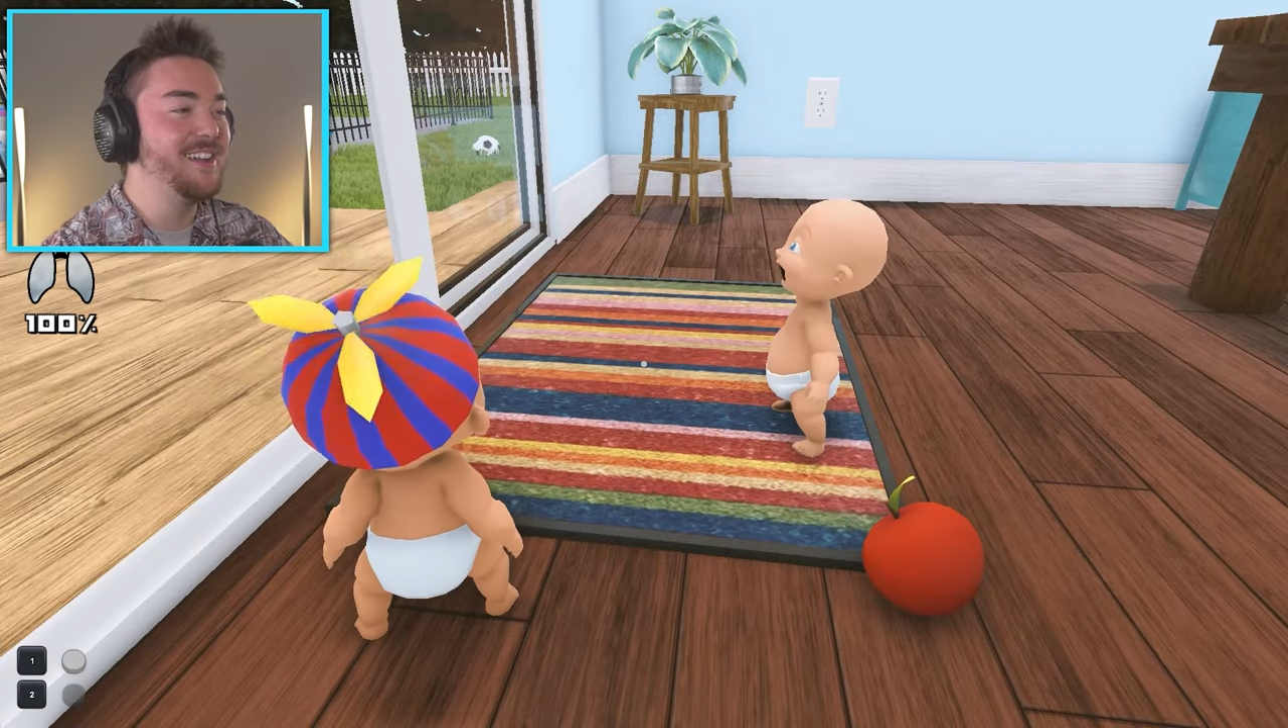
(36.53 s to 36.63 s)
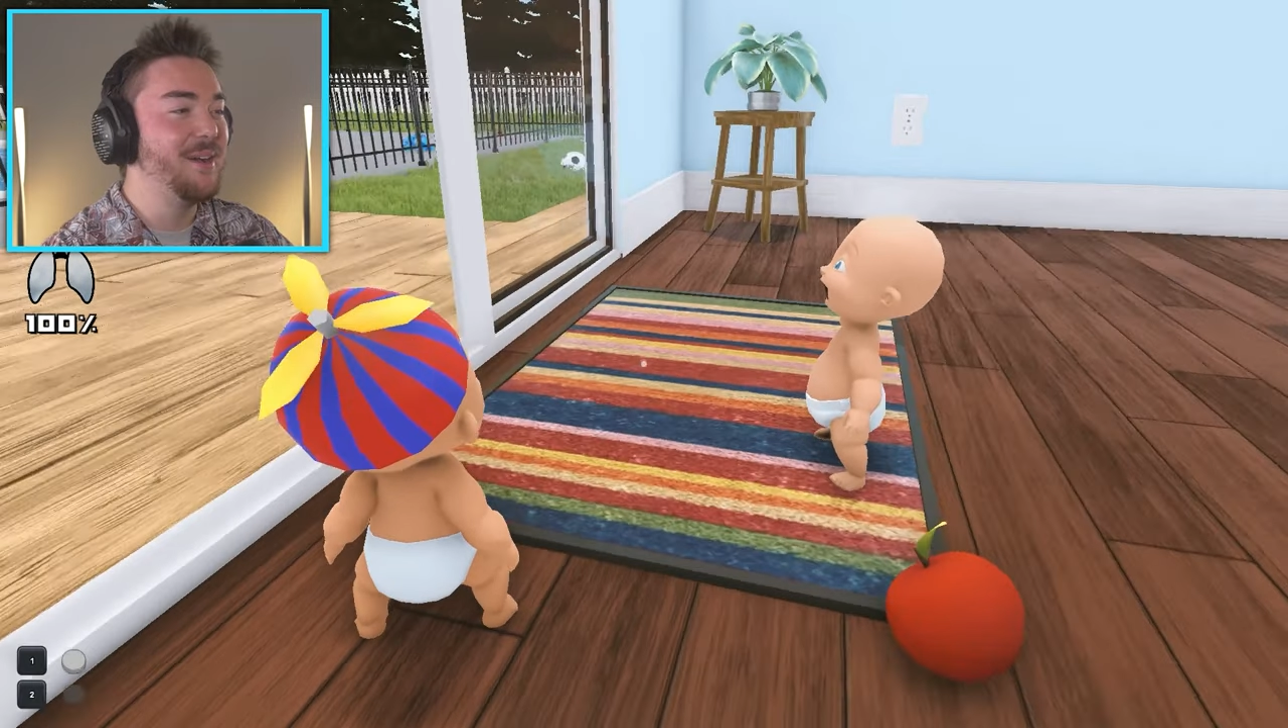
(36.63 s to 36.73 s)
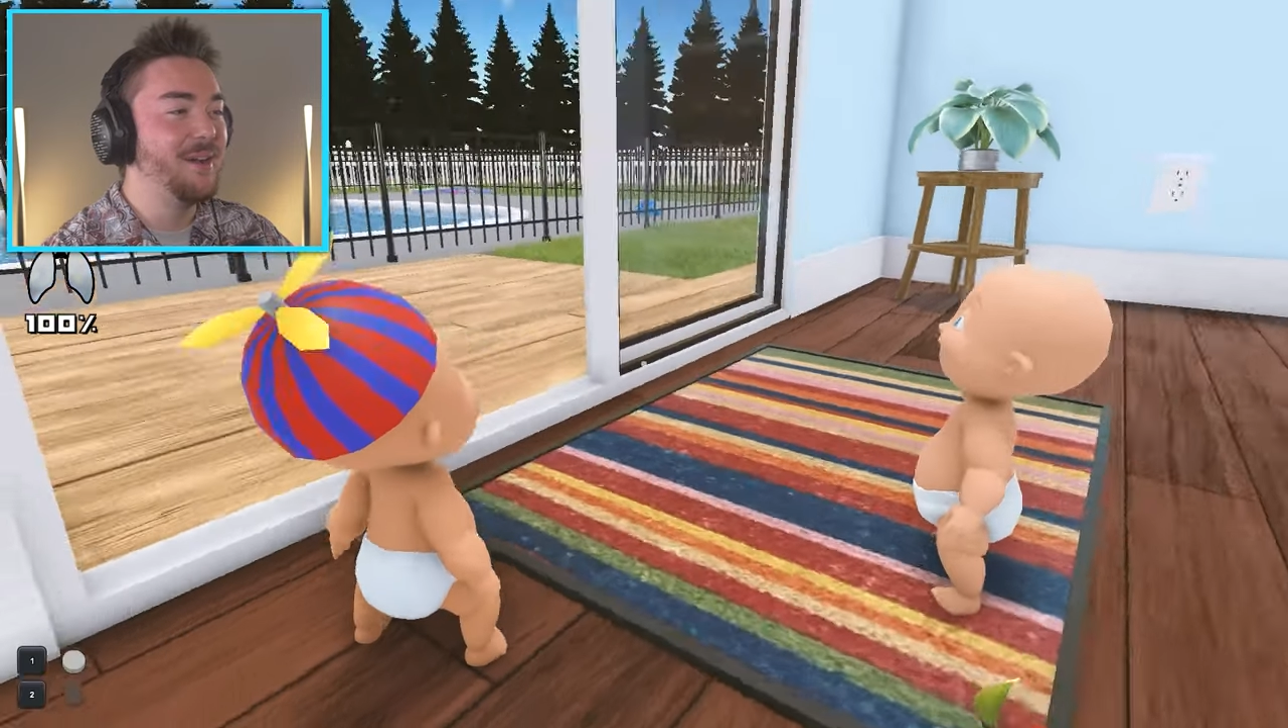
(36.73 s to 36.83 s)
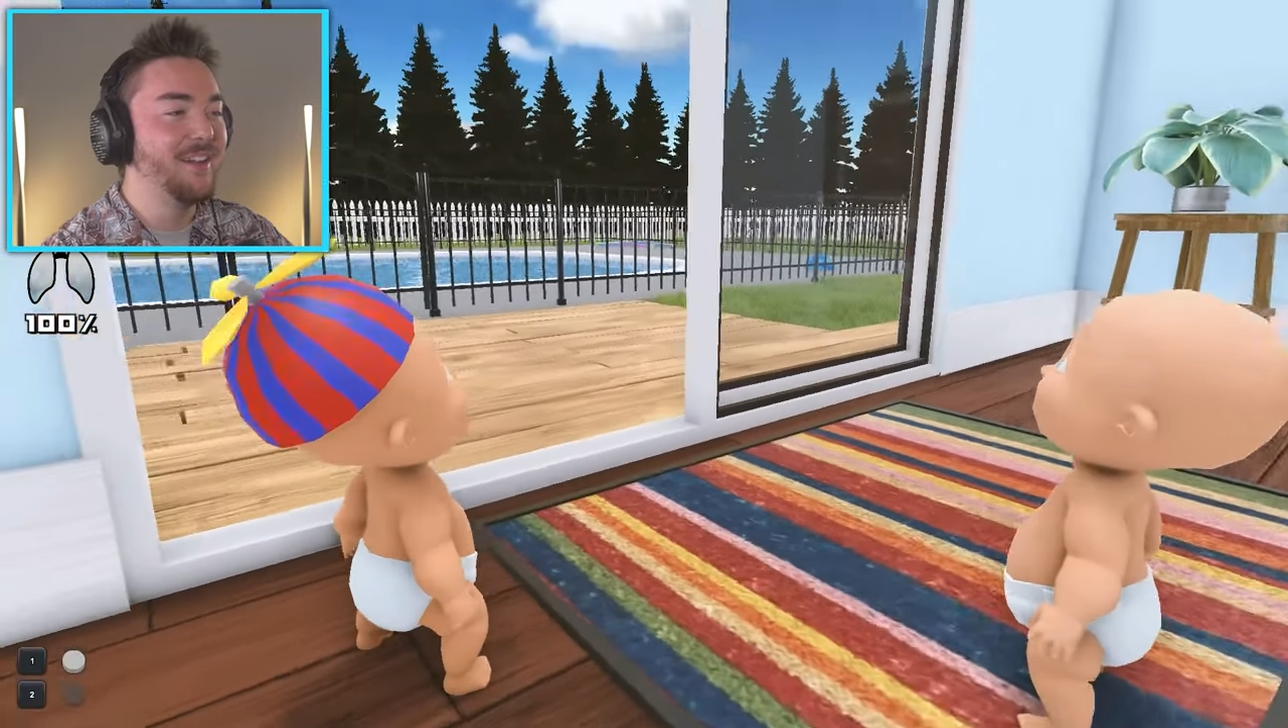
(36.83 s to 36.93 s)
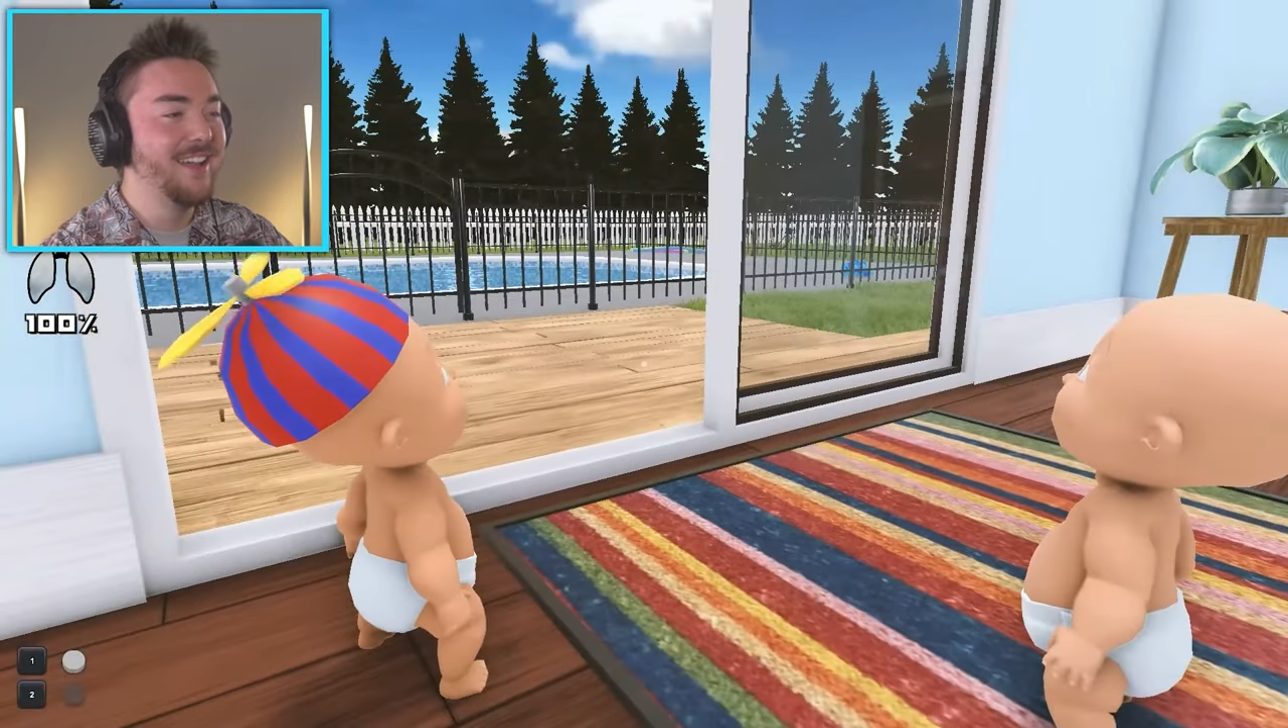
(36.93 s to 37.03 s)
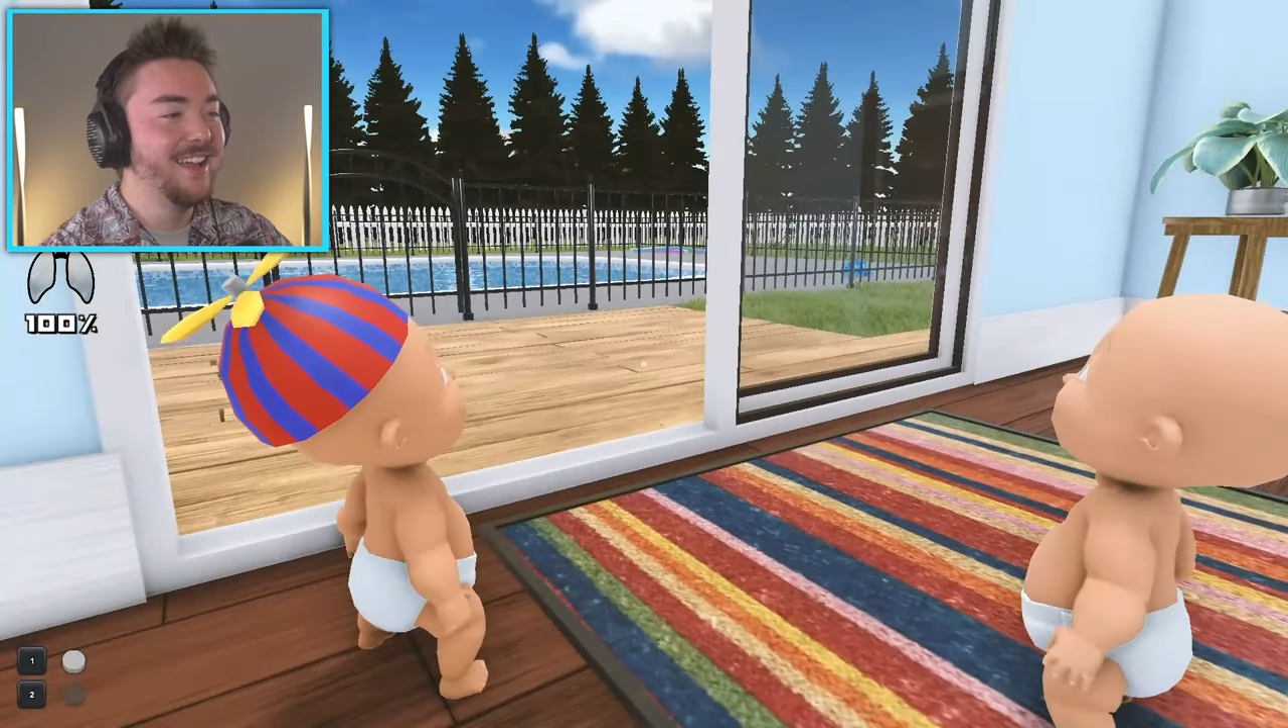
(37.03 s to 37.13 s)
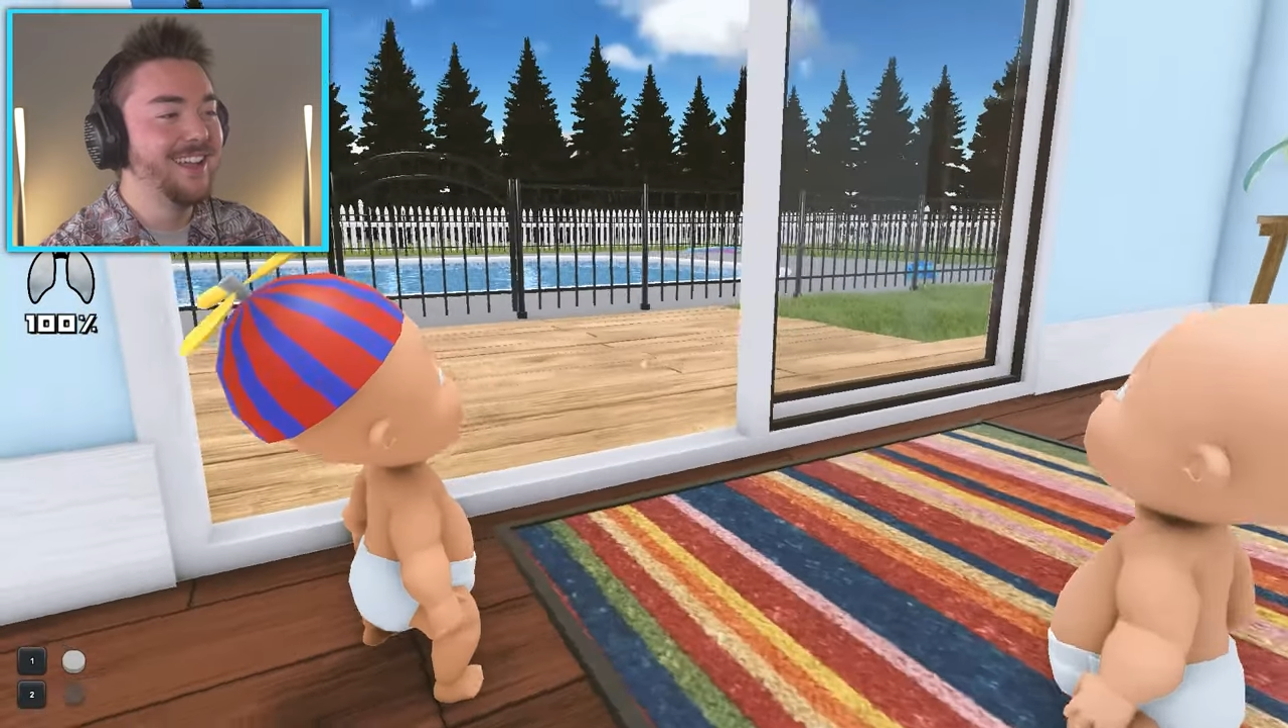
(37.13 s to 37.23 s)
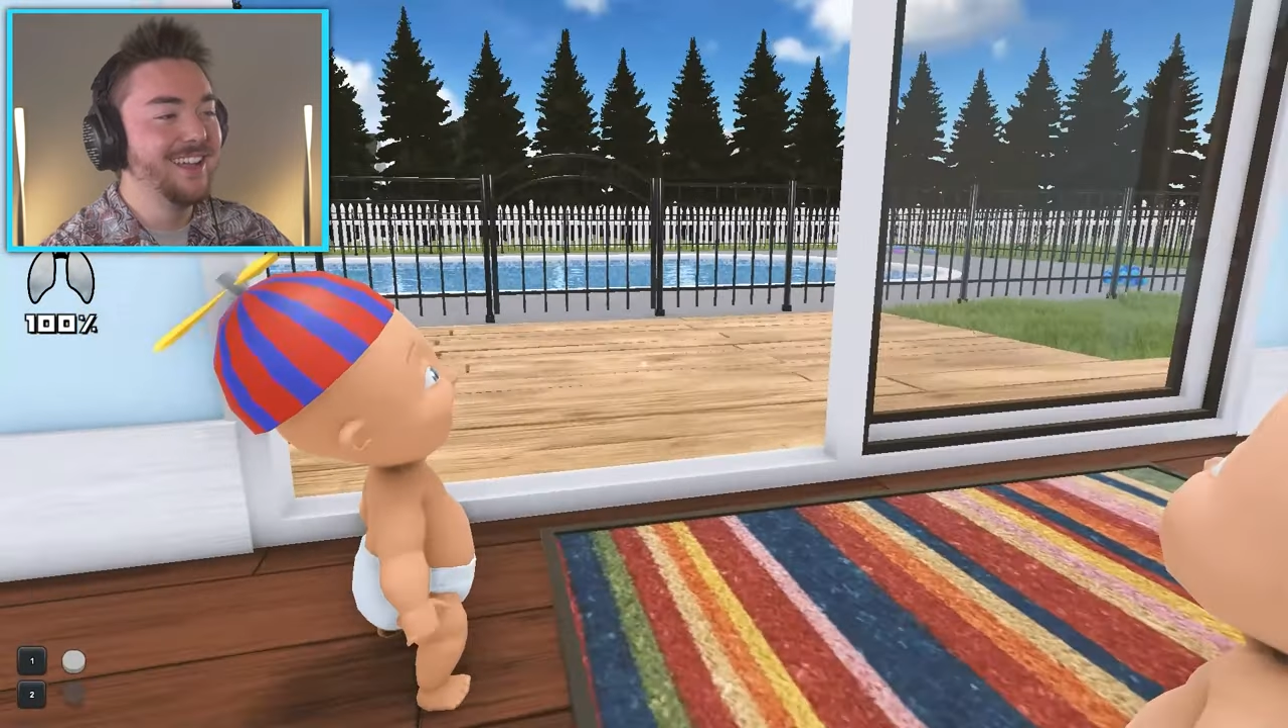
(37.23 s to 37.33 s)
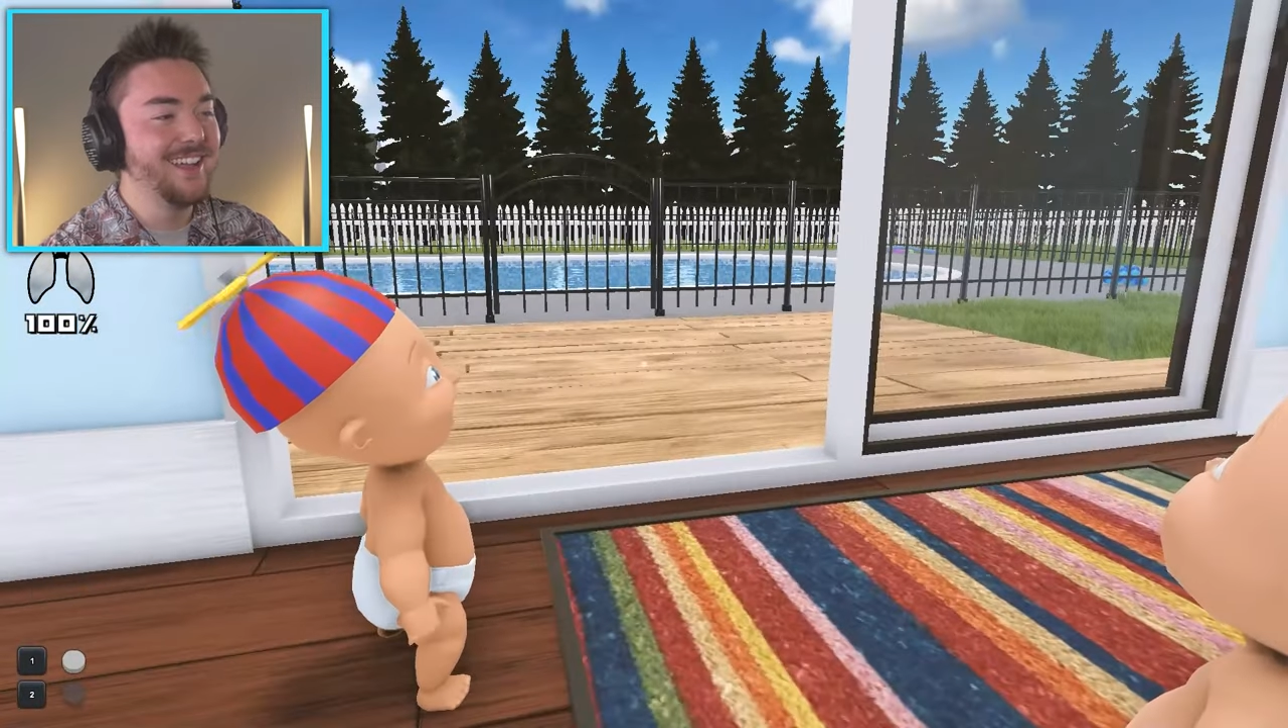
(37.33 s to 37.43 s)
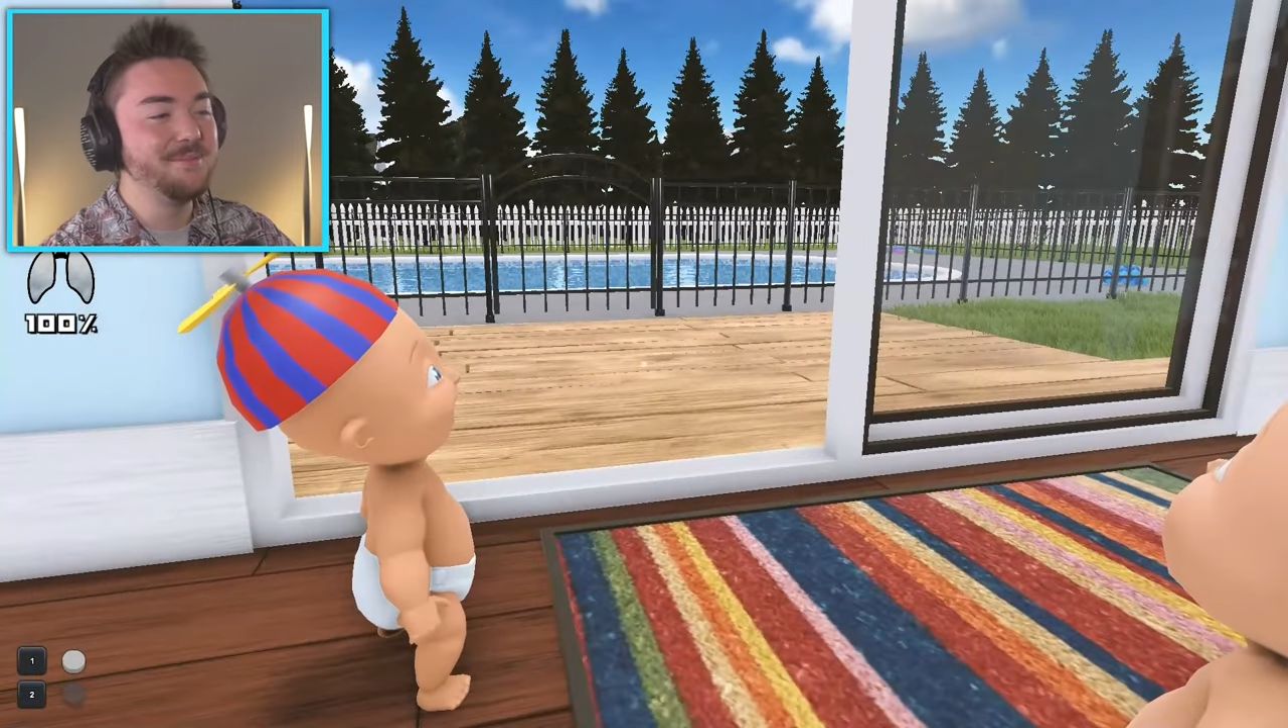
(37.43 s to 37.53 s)

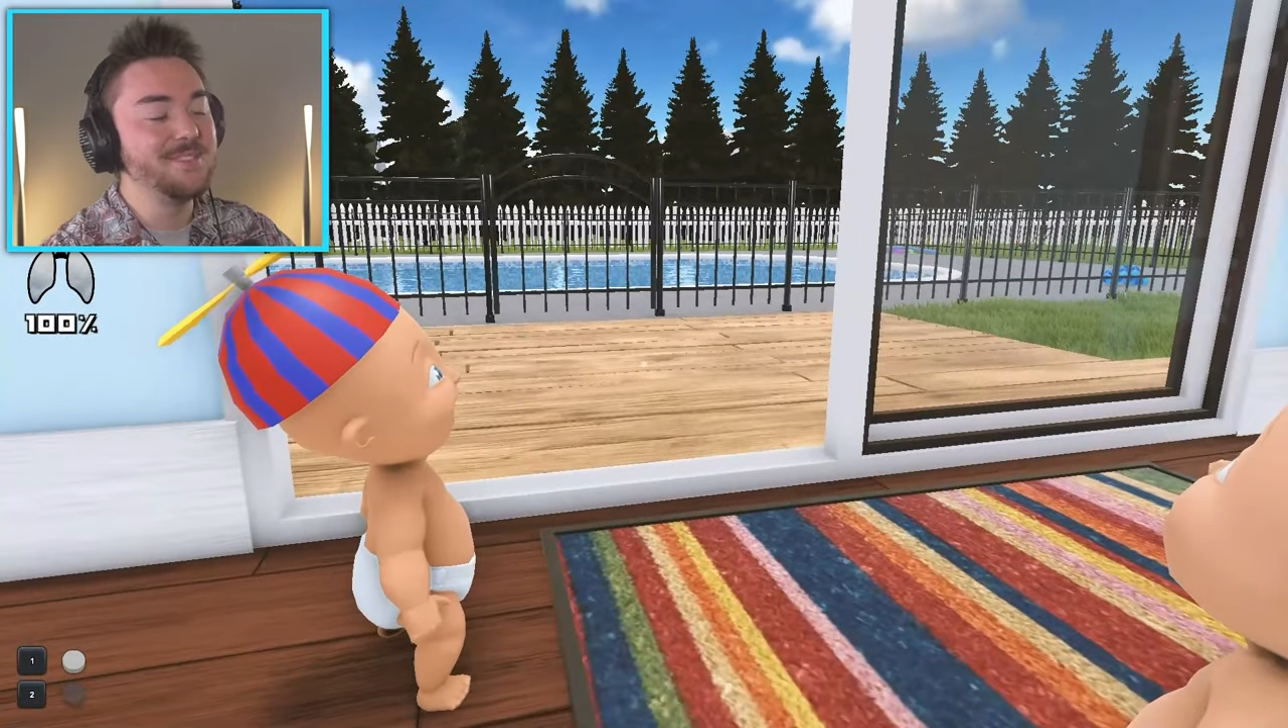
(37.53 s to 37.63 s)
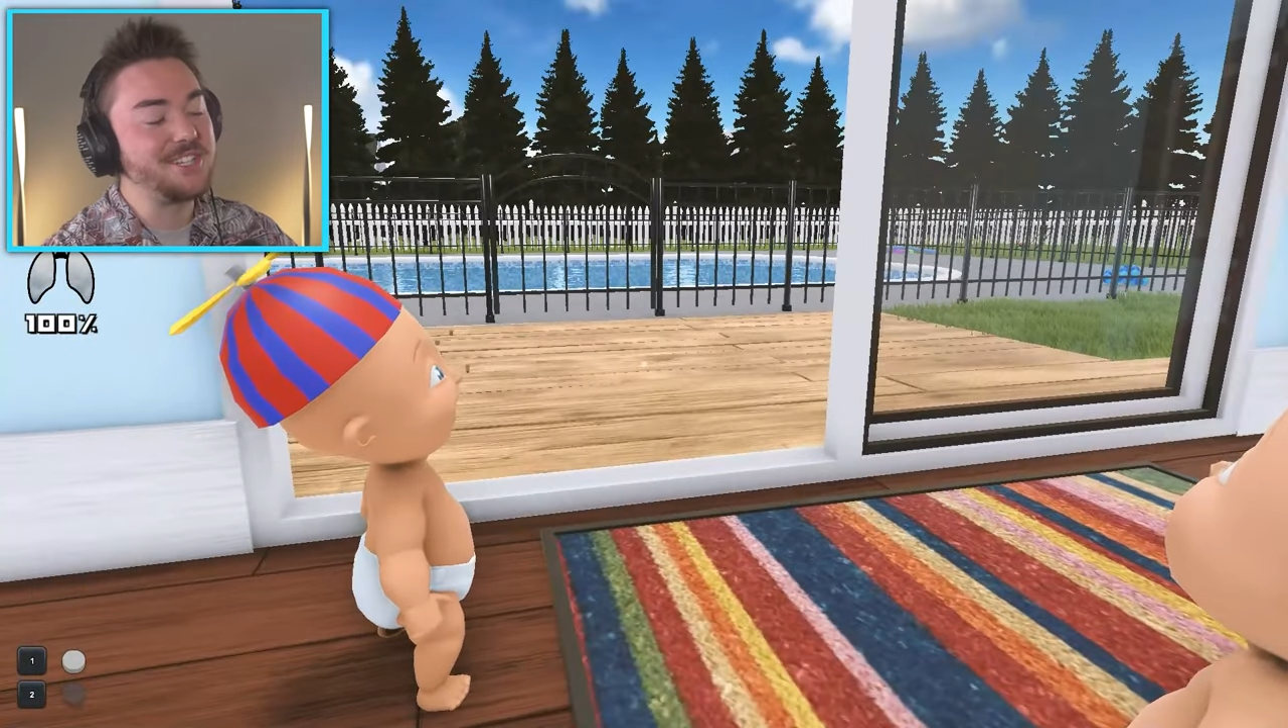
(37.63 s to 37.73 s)
Realizing